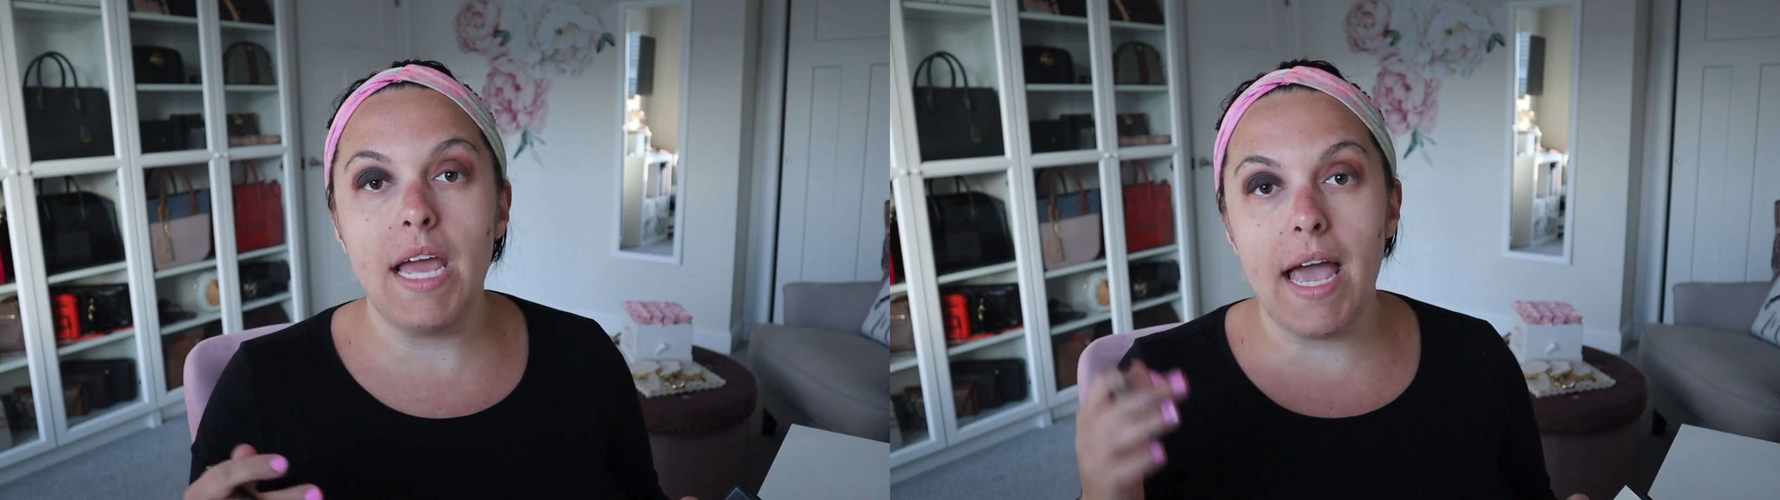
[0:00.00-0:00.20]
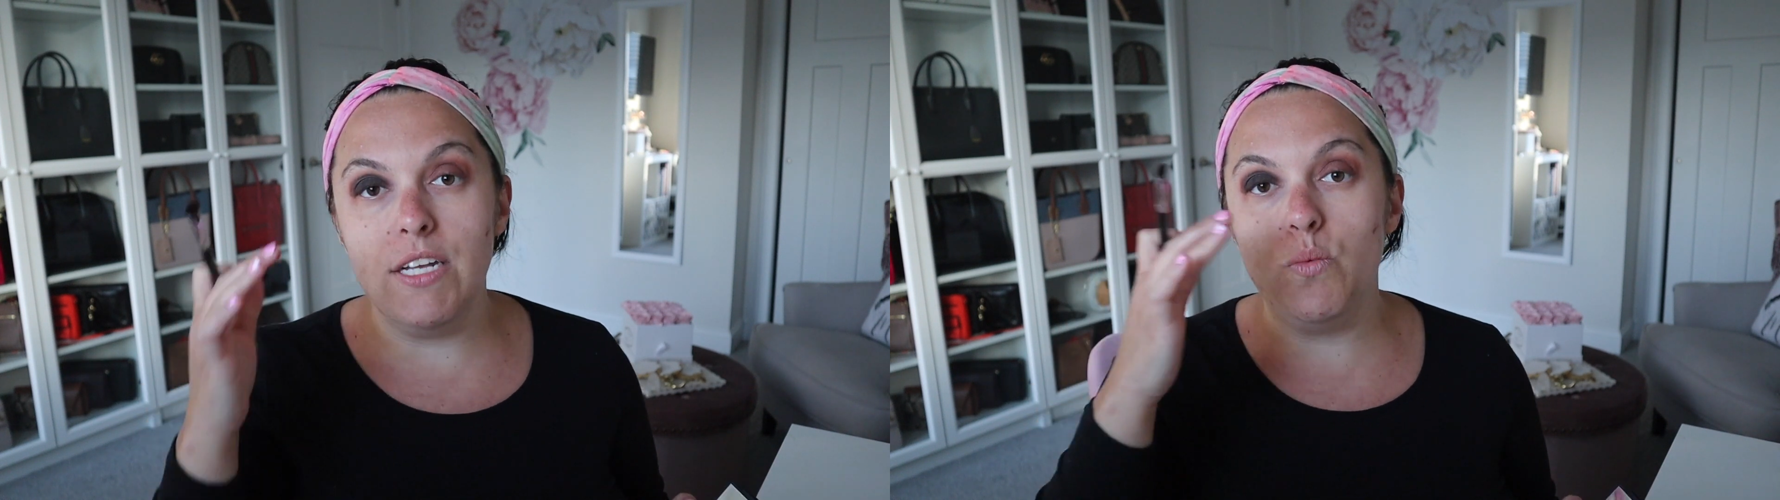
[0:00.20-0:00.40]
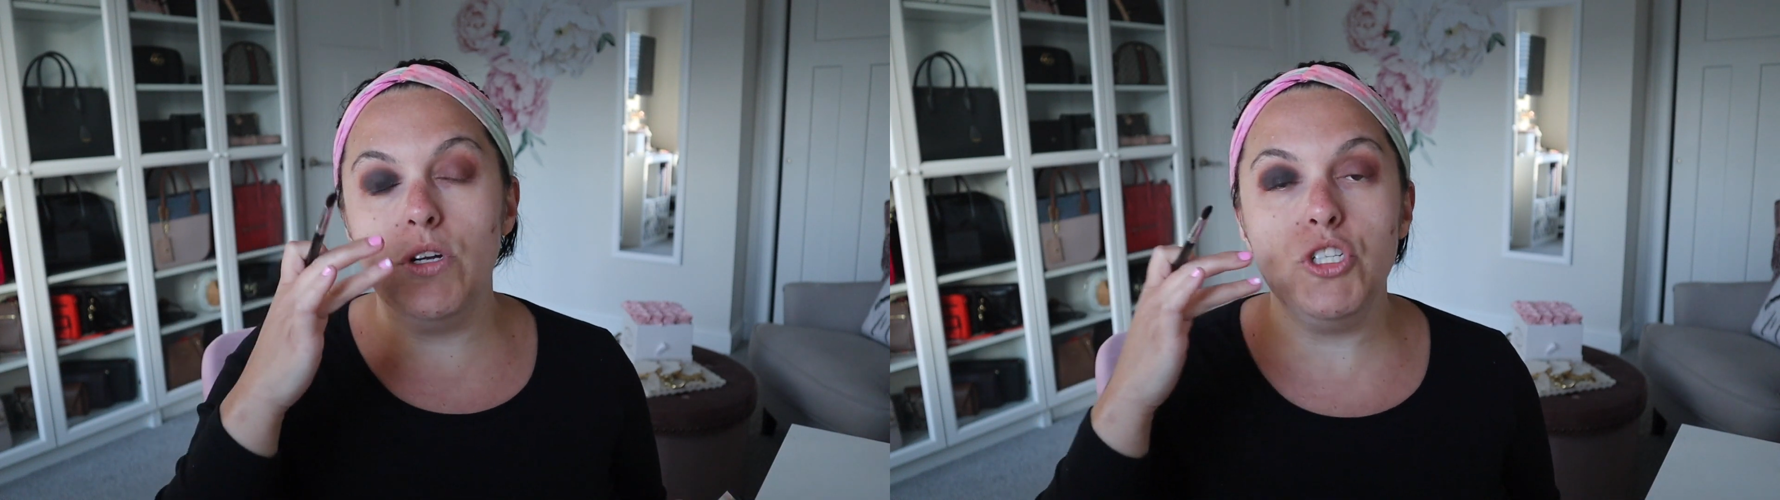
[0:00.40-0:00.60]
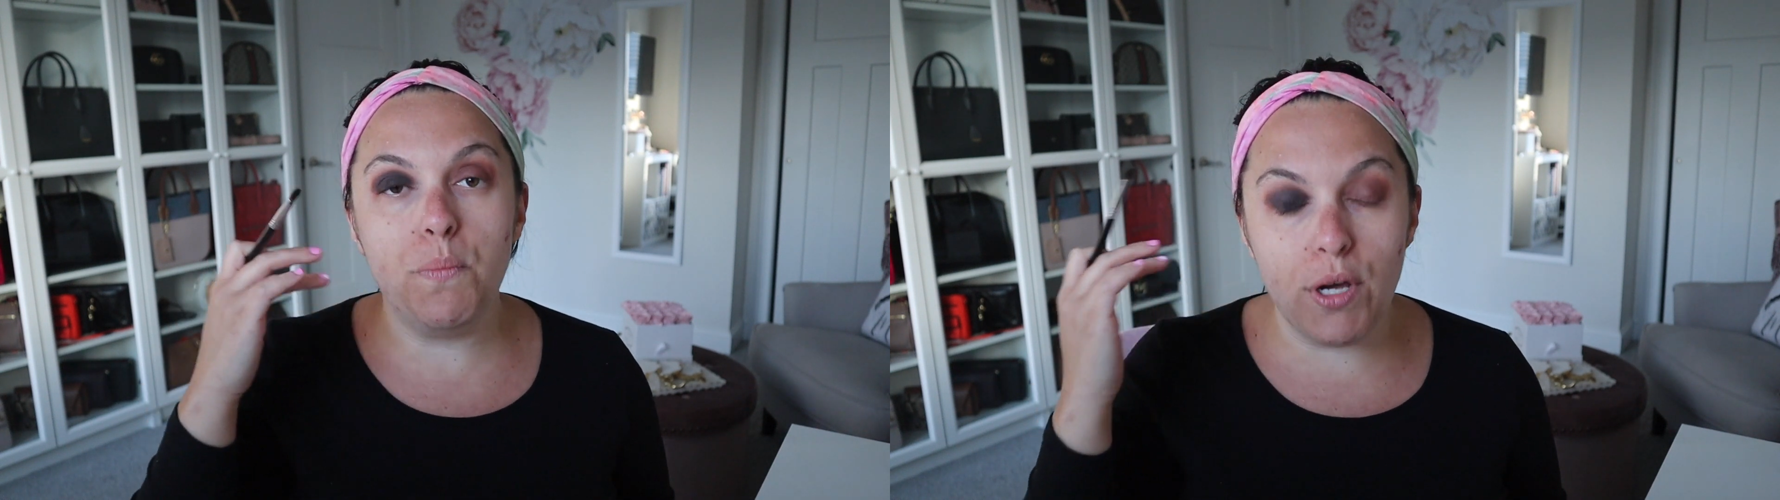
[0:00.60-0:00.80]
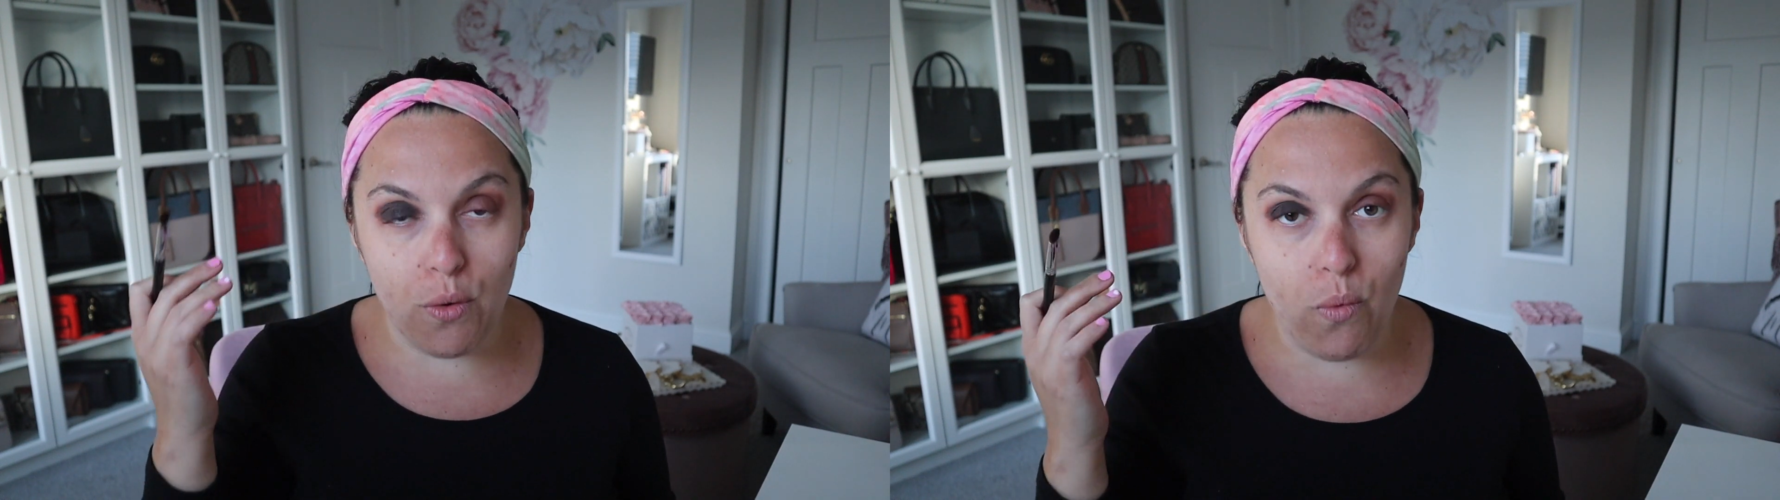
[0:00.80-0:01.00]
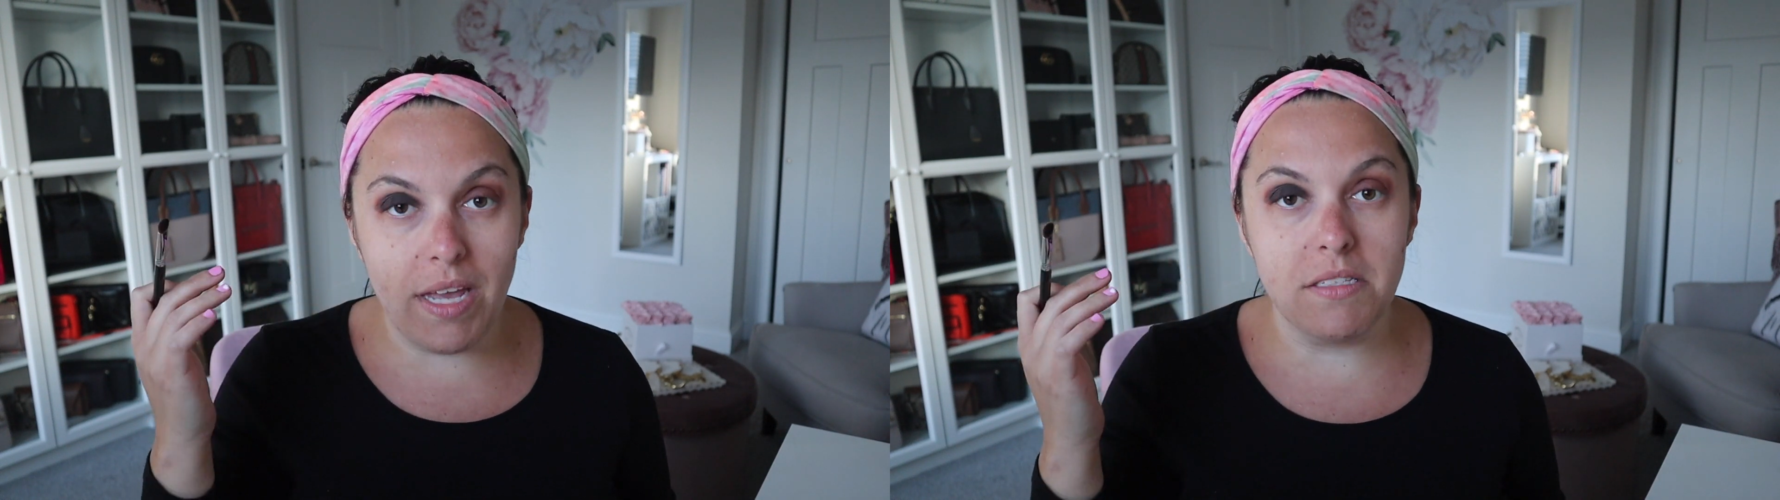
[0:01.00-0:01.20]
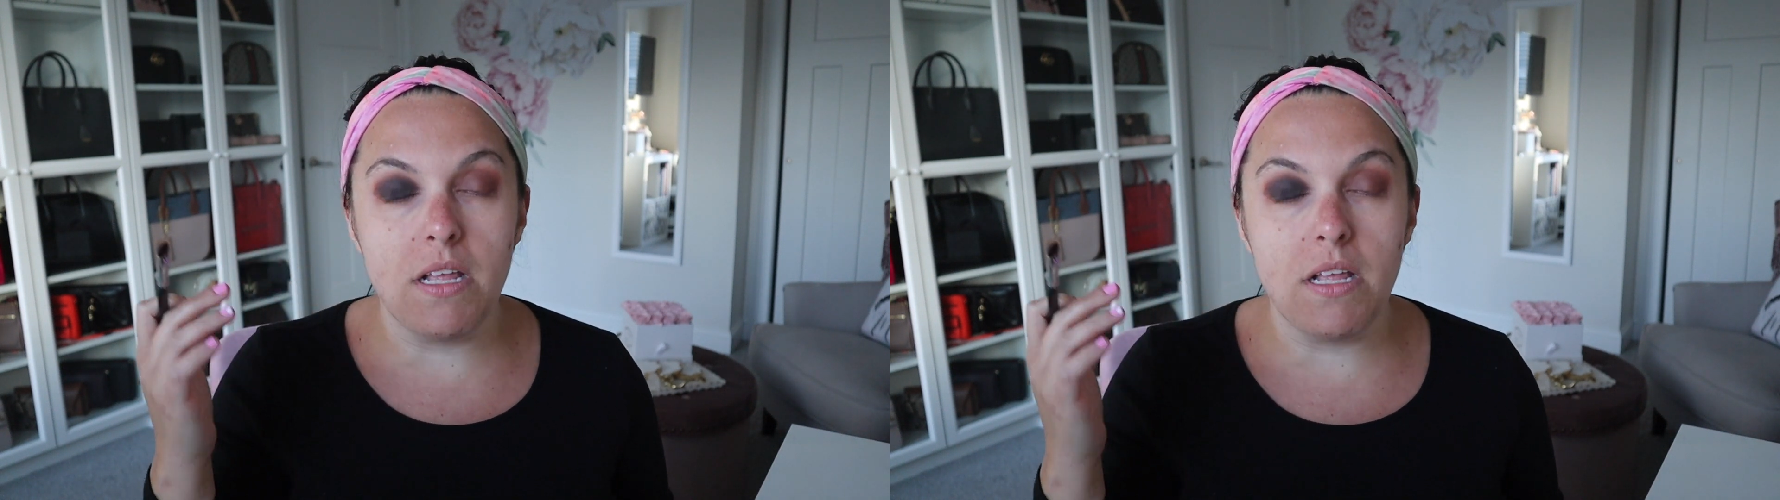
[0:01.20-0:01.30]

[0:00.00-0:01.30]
end once you put a winged